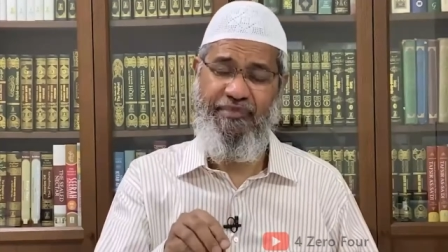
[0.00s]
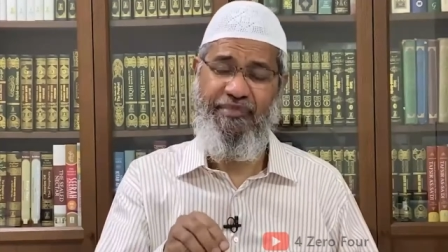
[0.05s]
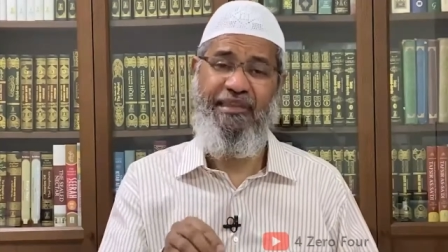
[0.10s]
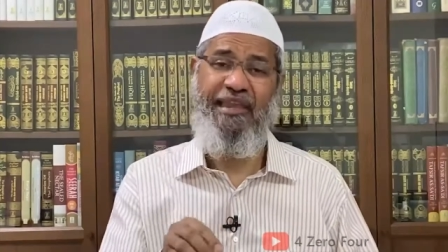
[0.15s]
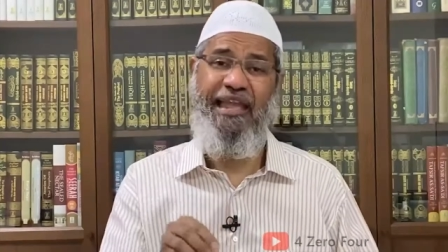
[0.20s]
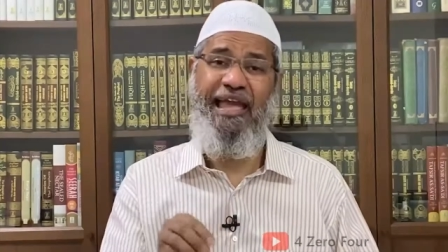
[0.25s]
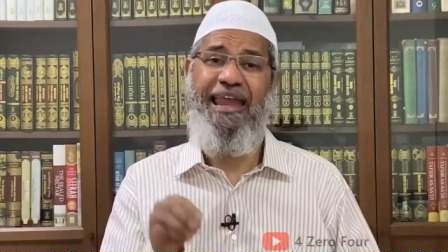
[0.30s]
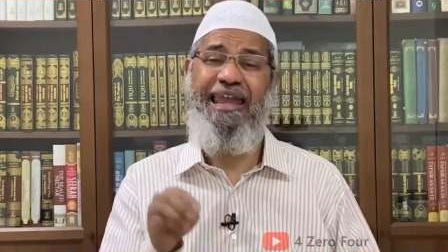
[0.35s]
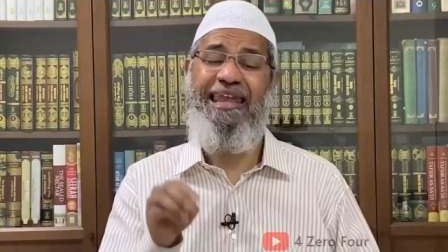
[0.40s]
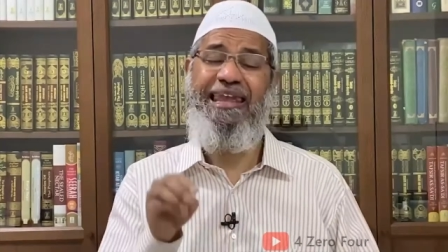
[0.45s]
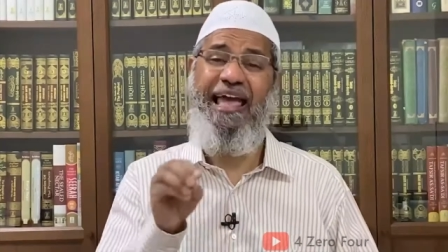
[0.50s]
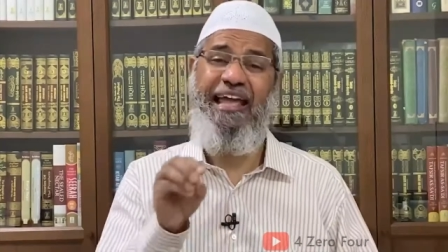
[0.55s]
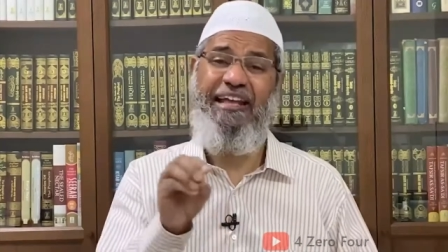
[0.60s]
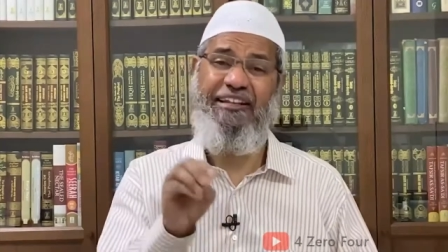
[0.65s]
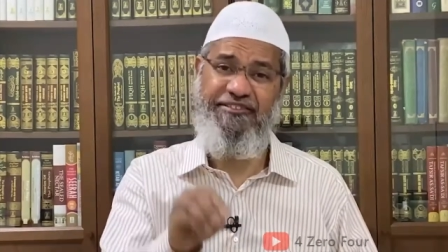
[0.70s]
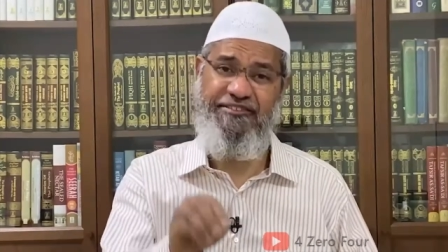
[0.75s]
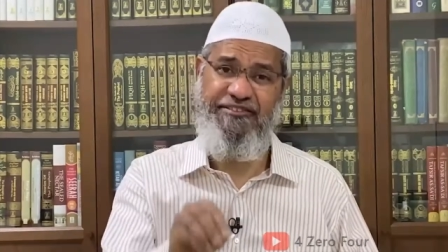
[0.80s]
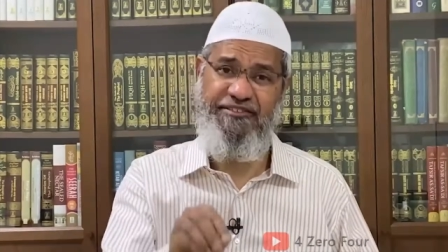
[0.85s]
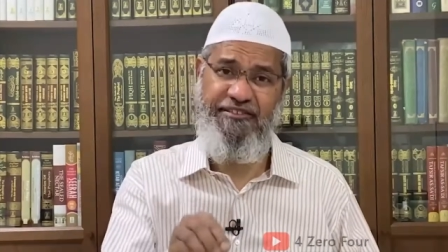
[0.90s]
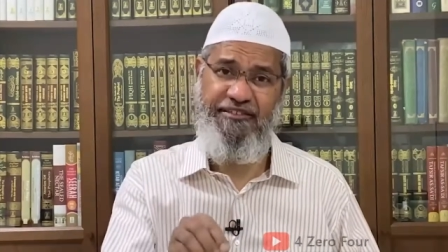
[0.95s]
and
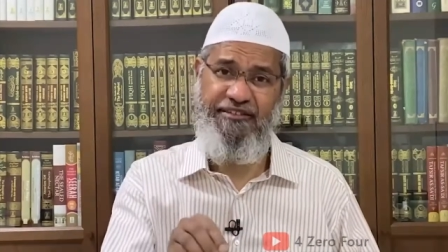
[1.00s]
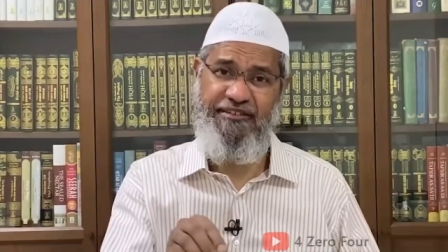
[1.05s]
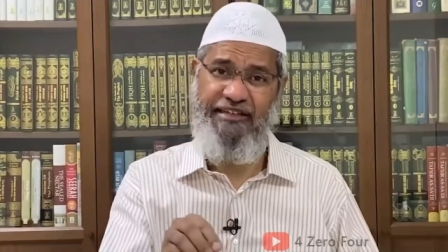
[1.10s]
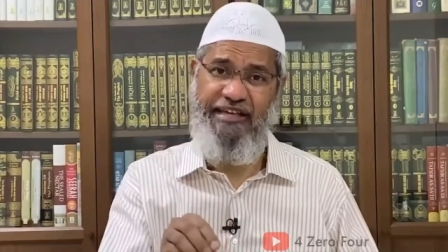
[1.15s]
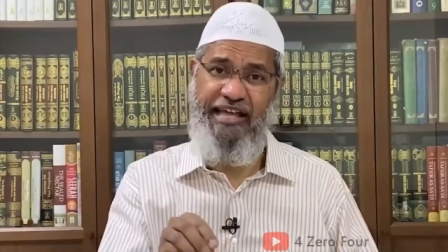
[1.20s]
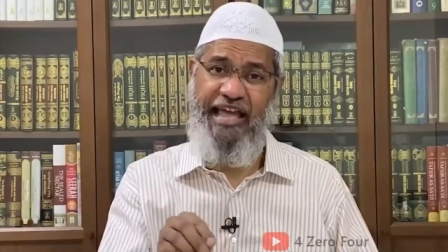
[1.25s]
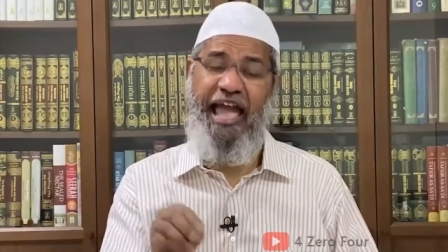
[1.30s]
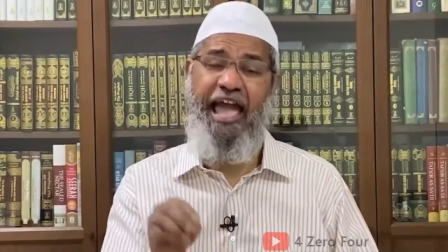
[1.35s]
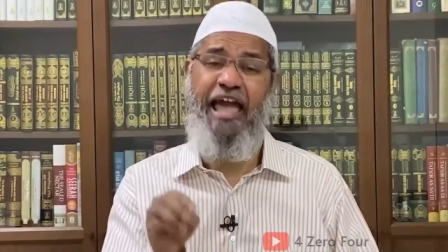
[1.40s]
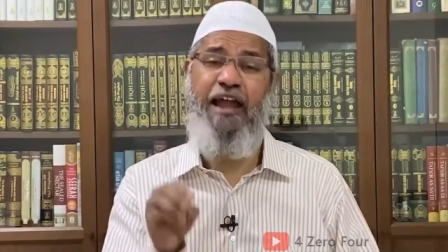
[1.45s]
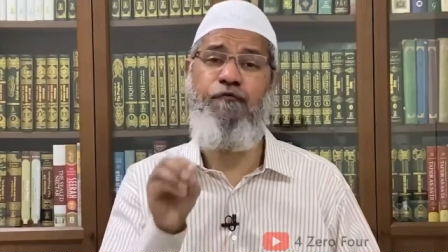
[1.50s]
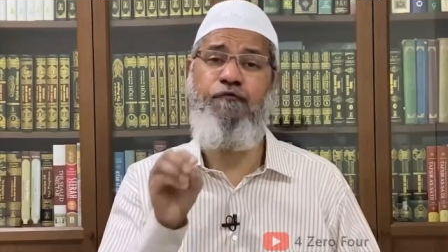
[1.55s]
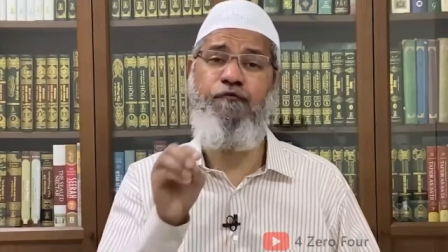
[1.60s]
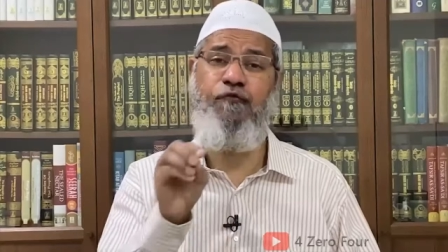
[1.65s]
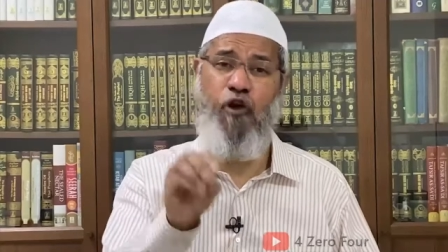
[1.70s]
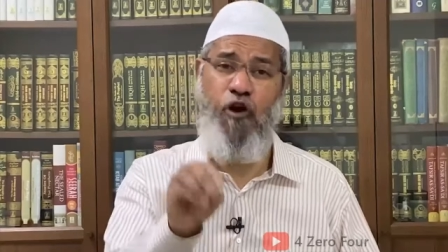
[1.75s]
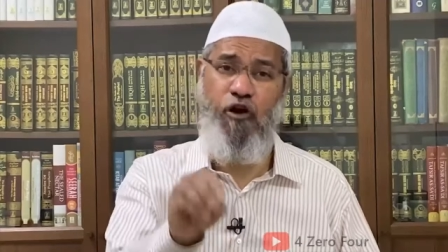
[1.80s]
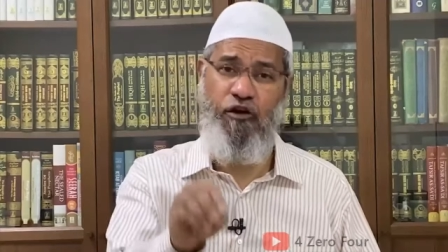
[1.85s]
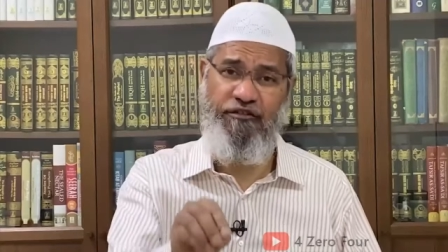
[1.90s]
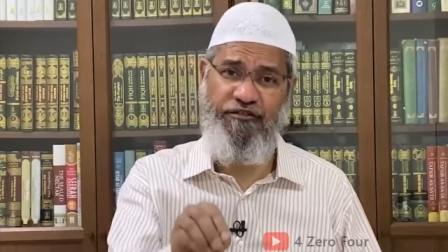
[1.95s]
lice and
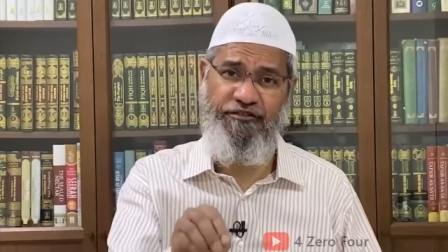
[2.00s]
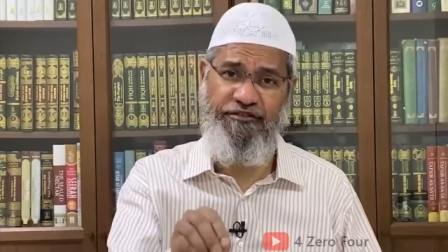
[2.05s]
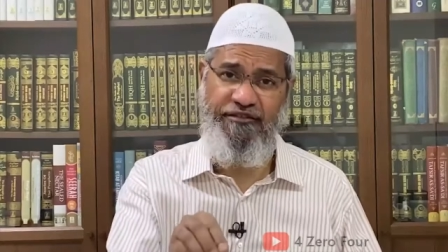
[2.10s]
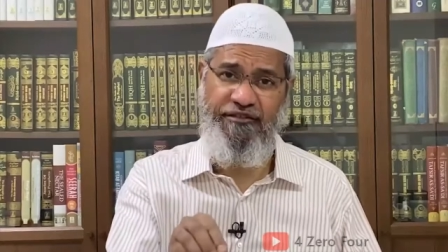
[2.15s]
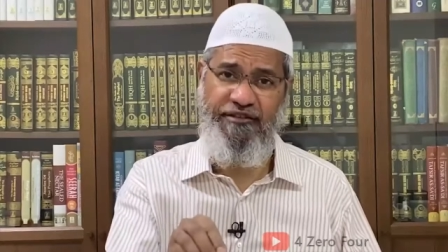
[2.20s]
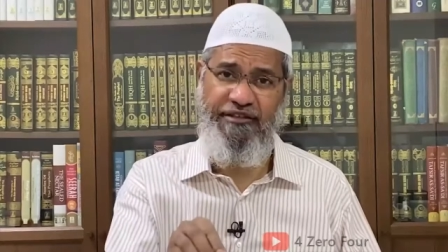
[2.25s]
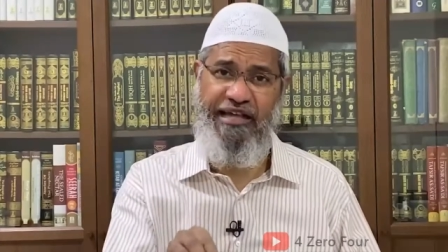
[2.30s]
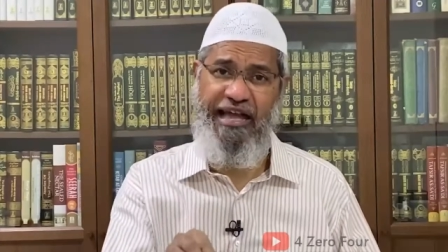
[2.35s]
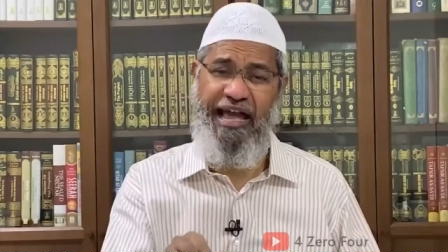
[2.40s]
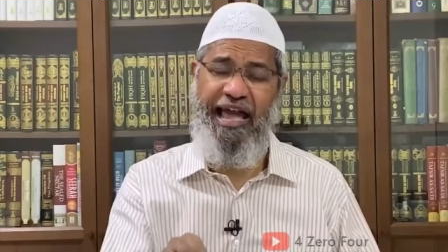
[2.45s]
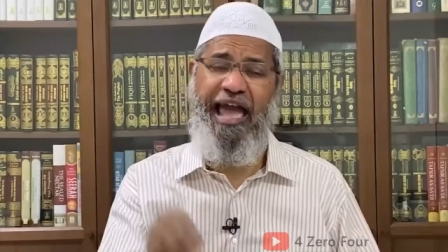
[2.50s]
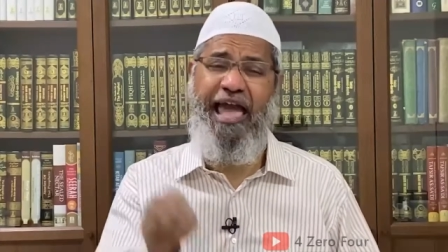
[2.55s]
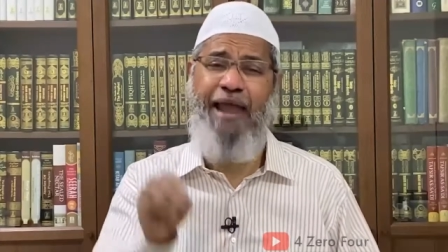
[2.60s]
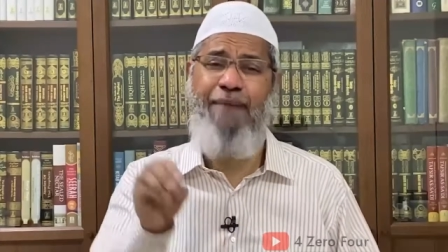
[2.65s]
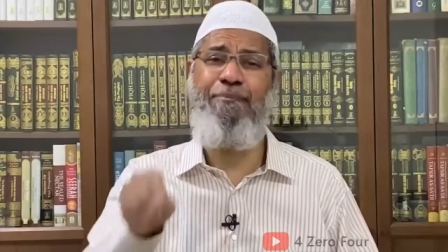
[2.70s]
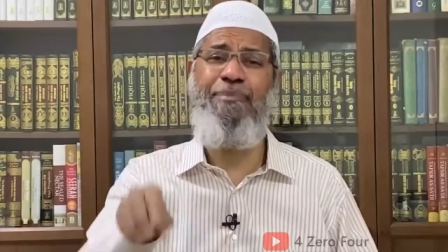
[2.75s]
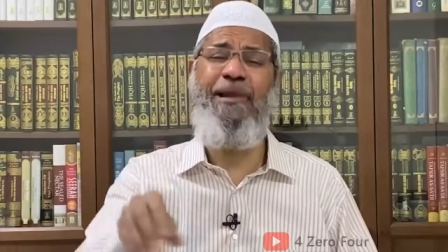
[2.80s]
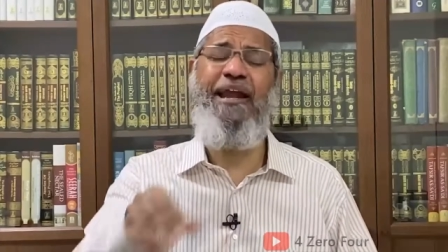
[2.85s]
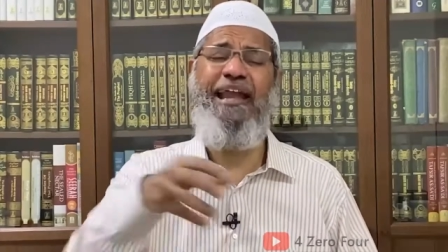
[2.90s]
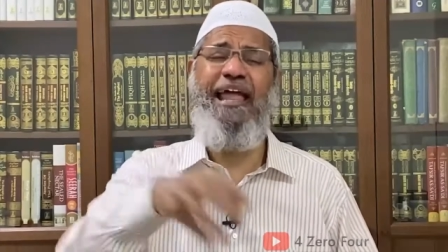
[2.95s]
frogs and blood.